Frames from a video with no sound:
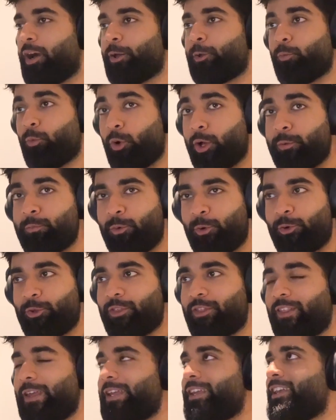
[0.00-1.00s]
one more
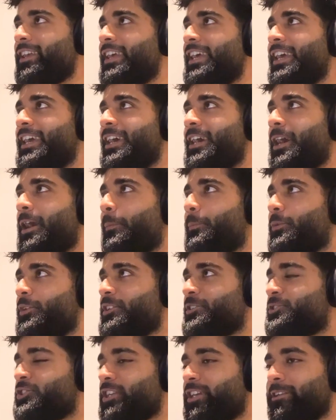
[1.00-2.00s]
thing.
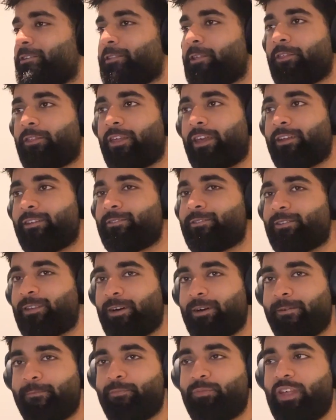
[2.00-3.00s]
Appreciate the things
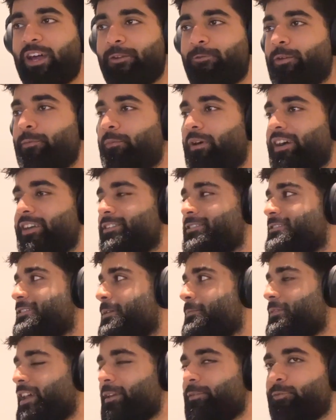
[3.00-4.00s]
that we might
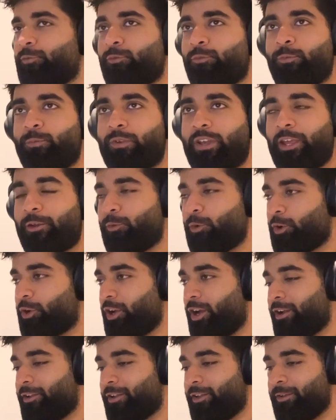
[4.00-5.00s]
sometimes take for
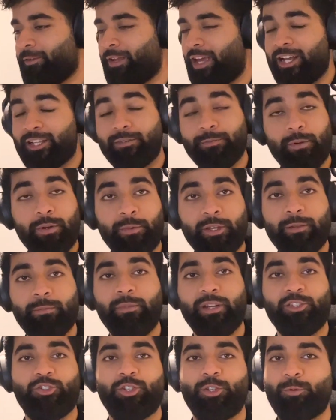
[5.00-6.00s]
granted. As Parmeet
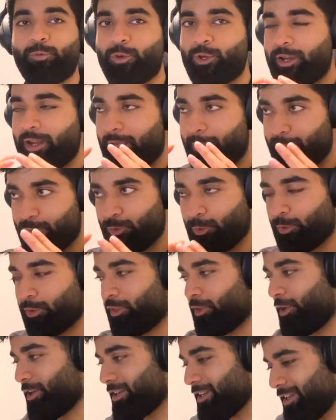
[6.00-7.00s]
mentioned, we're in episode
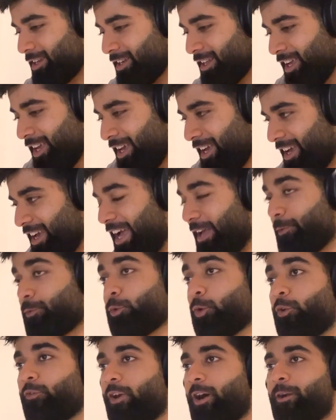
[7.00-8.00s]
13, and
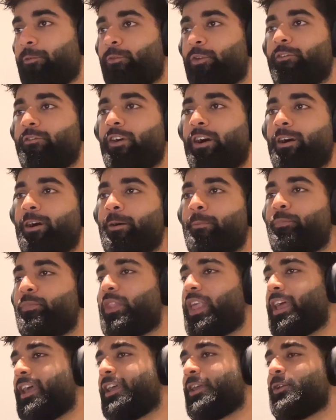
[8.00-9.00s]
so far we've,
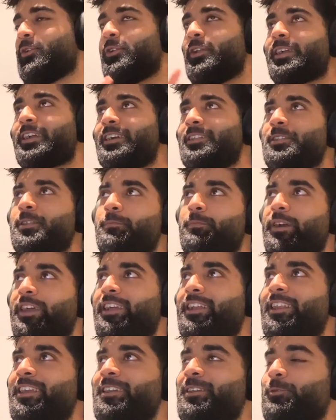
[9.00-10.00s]
like in the
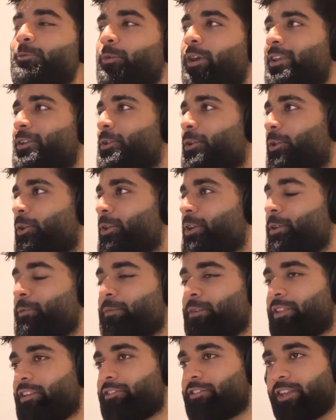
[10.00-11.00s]
beginning, while recording with
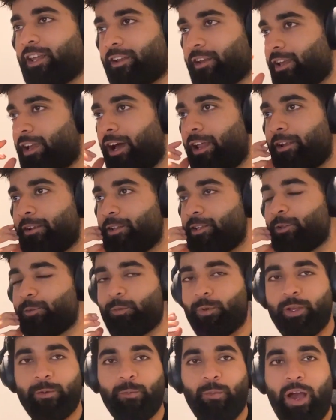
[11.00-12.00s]
these technicalities,
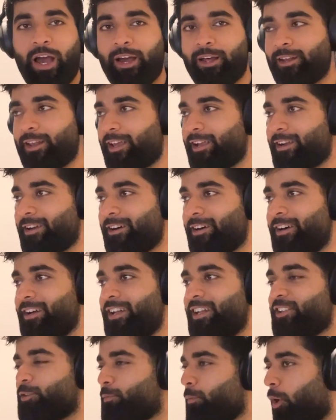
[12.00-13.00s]
we've had like
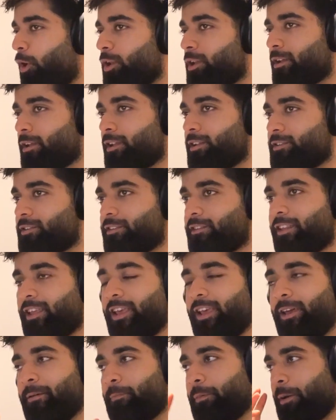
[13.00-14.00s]
small glitches.
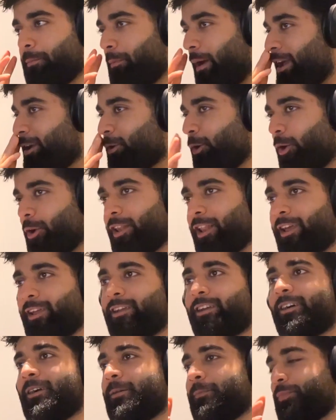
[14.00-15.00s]
But my God, like
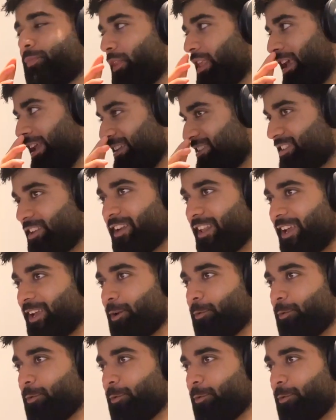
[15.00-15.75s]
yesterday, we